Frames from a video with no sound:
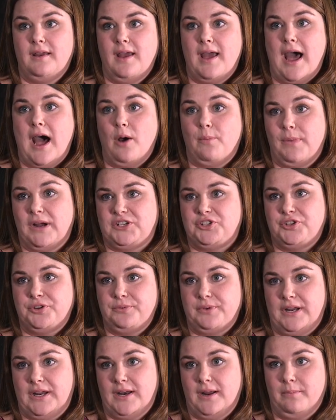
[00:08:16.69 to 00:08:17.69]
how much you
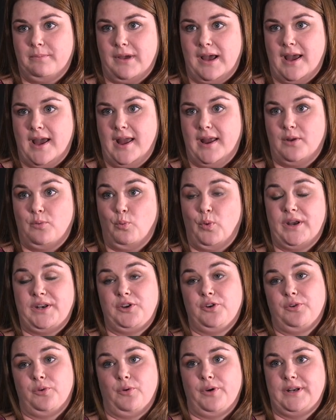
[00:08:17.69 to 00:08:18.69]
need it by, and when
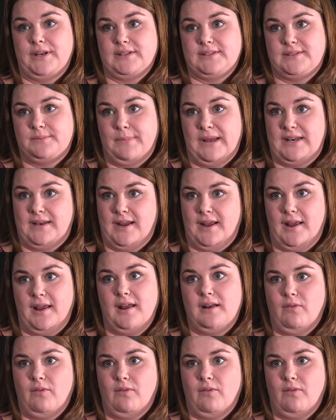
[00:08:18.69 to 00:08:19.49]
you're going to spend it.